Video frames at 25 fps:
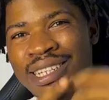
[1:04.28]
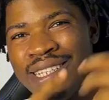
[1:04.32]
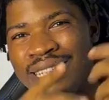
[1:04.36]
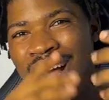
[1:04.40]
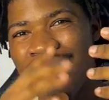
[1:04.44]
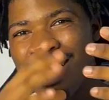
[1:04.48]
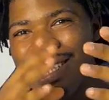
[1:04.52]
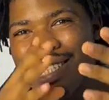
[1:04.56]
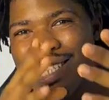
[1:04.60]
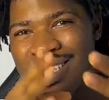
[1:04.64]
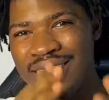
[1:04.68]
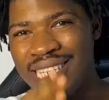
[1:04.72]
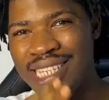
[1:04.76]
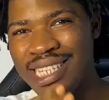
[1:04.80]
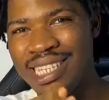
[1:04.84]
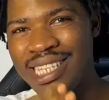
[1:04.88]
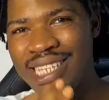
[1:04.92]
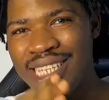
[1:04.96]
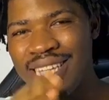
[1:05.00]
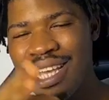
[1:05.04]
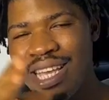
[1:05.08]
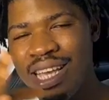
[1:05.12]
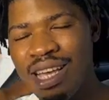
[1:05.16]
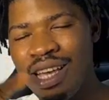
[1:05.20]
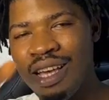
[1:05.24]
These are
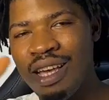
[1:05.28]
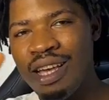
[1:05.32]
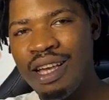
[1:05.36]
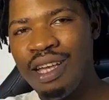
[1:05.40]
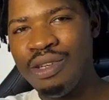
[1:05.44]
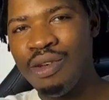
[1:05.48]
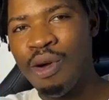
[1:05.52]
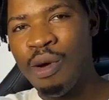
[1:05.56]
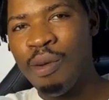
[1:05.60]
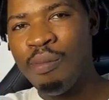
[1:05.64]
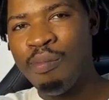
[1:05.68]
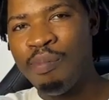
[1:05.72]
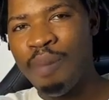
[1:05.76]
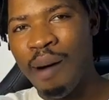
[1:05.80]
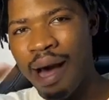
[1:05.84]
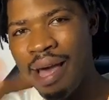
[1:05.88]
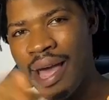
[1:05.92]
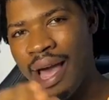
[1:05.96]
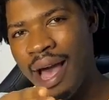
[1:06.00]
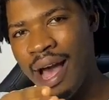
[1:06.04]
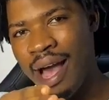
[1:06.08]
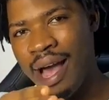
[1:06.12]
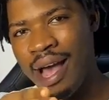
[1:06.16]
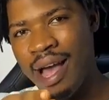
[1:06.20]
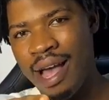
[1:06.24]
things your
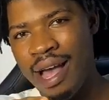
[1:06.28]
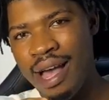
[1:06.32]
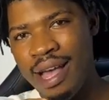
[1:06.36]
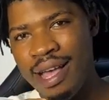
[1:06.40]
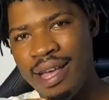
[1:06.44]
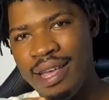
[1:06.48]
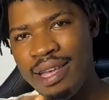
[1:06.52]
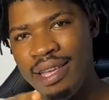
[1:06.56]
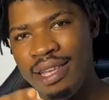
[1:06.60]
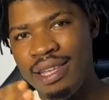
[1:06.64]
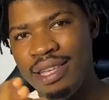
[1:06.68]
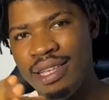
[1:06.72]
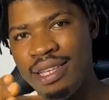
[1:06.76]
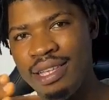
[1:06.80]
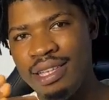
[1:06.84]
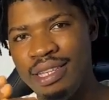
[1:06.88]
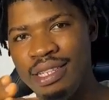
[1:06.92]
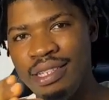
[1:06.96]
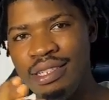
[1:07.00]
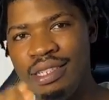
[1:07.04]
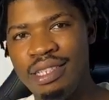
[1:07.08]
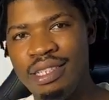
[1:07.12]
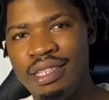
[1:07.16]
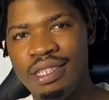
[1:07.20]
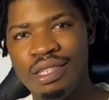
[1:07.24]
buyer
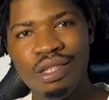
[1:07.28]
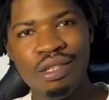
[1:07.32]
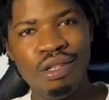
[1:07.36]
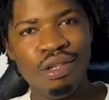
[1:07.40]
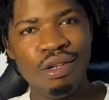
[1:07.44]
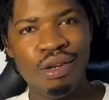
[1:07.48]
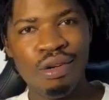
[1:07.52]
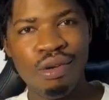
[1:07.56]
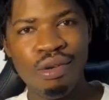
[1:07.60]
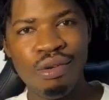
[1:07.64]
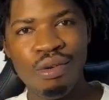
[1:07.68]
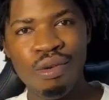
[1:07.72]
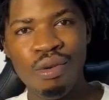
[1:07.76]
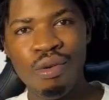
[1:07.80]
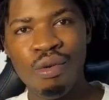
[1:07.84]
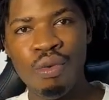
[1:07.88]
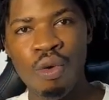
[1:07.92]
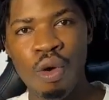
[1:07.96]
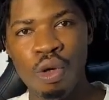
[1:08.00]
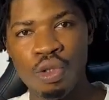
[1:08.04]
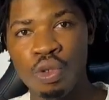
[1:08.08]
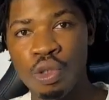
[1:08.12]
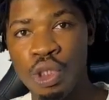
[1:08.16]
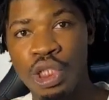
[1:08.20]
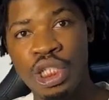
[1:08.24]
is we
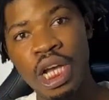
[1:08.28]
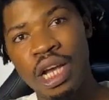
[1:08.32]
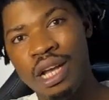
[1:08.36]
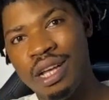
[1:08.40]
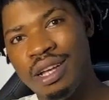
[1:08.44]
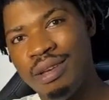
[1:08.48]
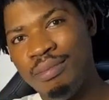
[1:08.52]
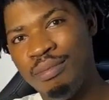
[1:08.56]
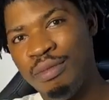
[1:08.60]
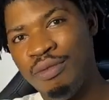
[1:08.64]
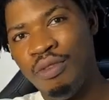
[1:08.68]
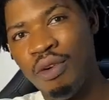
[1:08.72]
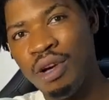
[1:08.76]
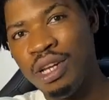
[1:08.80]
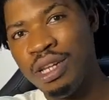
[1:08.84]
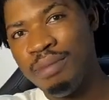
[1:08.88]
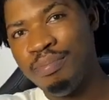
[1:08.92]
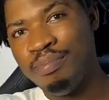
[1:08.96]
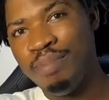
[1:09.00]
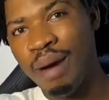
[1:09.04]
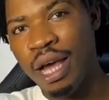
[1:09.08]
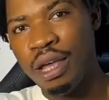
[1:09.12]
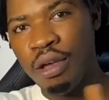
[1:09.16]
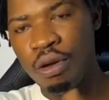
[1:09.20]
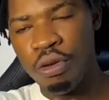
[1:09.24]
also check before they
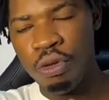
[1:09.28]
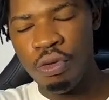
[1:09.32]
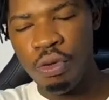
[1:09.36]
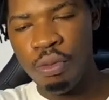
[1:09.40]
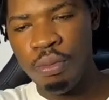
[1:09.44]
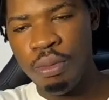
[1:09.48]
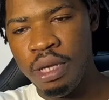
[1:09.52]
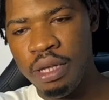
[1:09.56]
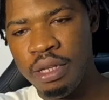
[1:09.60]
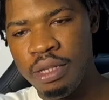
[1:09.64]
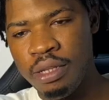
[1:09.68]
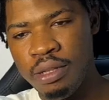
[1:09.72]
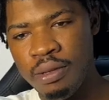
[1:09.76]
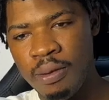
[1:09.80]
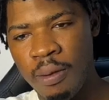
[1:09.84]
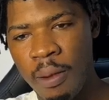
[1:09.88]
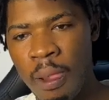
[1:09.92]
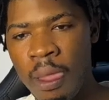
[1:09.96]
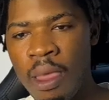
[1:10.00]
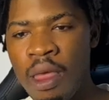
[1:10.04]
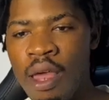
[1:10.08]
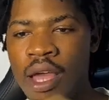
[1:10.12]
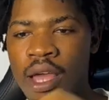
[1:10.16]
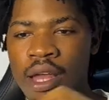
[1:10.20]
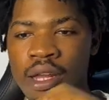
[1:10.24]
buy your domain.
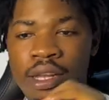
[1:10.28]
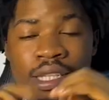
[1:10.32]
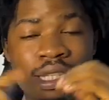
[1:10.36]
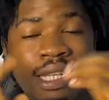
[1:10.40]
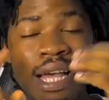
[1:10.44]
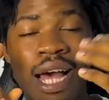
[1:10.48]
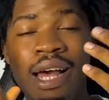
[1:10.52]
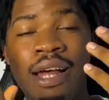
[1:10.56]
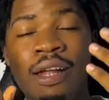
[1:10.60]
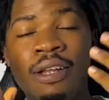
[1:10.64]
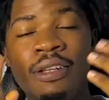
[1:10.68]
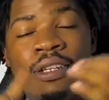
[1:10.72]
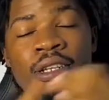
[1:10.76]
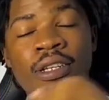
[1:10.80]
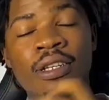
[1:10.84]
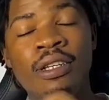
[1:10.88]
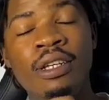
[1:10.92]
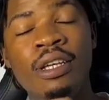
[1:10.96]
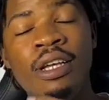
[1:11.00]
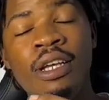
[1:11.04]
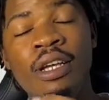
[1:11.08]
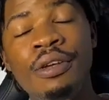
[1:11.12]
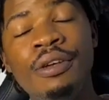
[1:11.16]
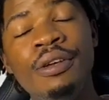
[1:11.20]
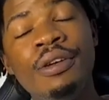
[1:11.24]
These are the
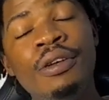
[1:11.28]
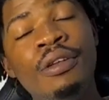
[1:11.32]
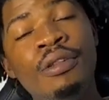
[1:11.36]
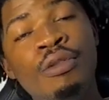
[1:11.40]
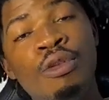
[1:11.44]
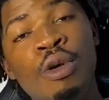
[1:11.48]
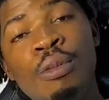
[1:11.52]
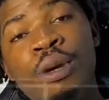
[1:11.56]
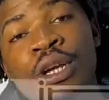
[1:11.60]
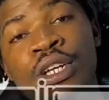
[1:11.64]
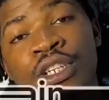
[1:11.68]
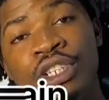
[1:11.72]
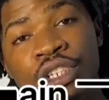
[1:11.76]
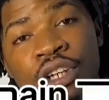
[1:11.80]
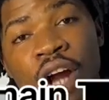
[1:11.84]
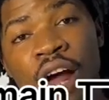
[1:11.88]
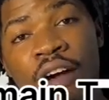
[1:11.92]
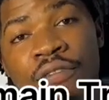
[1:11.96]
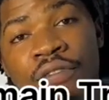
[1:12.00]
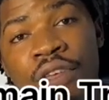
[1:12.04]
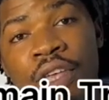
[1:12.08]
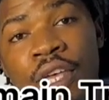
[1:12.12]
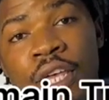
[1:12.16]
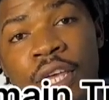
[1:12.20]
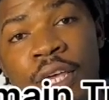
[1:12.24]
domain
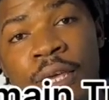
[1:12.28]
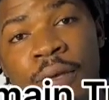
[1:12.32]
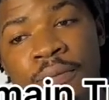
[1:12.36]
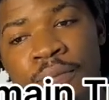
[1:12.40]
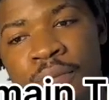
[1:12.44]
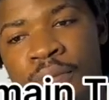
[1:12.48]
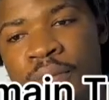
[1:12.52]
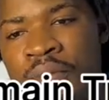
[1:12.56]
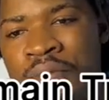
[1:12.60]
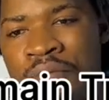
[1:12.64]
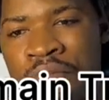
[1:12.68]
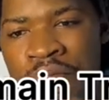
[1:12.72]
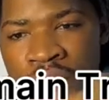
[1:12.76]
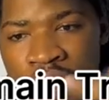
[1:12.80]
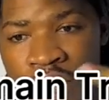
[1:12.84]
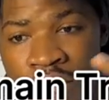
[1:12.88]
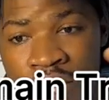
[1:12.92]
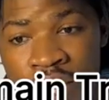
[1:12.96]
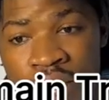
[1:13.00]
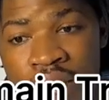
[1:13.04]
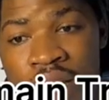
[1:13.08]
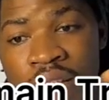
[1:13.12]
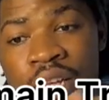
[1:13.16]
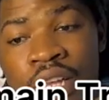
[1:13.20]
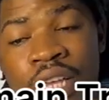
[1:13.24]
traffic,
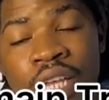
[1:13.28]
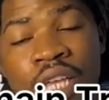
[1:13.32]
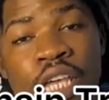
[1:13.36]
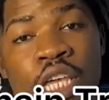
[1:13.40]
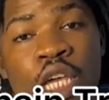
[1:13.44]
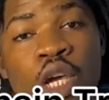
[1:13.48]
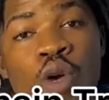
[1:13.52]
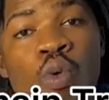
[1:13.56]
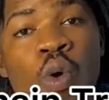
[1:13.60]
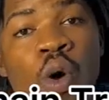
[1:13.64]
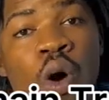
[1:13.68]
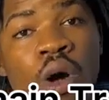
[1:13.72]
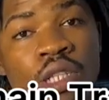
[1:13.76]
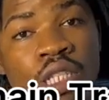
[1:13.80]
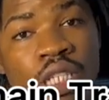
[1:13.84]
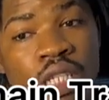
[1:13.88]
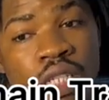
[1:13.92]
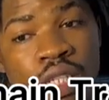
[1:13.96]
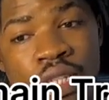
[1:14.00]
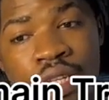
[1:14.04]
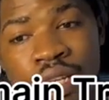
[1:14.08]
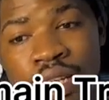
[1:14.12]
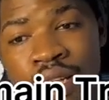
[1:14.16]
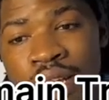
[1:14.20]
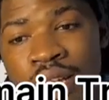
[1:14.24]
the keywords,
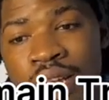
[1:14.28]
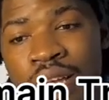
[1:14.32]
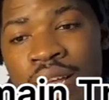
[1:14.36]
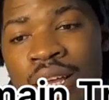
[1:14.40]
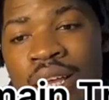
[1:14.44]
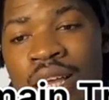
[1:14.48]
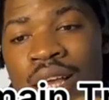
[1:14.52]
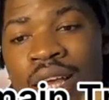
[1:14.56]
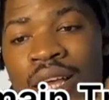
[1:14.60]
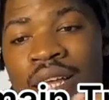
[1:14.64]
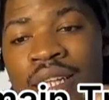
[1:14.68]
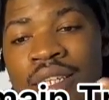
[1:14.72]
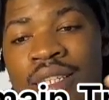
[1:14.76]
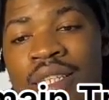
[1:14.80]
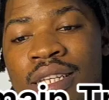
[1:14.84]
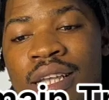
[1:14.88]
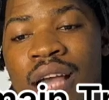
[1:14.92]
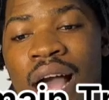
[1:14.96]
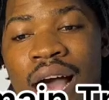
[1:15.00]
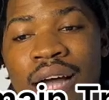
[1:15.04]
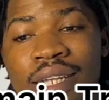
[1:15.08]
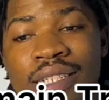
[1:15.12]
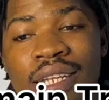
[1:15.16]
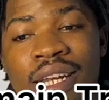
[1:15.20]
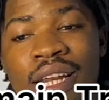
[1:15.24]

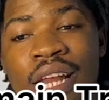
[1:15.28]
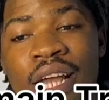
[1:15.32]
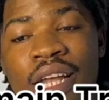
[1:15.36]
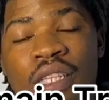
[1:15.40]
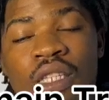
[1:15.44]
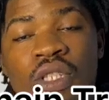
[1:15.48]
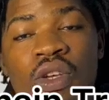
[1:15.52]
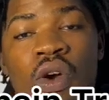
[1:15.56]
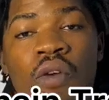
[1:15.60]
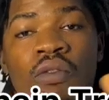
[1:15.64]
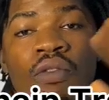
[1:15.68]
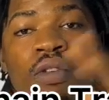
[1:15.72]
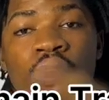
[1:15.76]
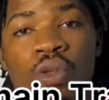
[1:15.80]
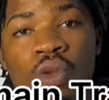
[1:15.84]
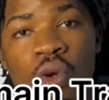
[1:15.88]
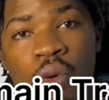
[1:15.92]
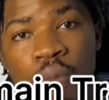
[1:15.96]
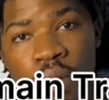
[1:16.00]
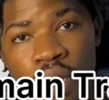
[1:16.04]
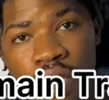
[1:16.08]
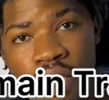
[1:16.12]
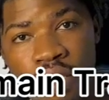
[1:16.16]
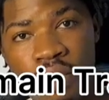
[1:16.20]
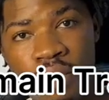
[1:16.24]
and the length of the
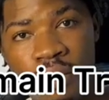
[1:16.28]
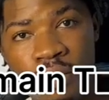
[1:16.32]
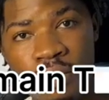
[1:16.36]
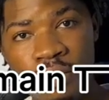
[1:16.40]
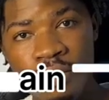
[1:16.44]
domain.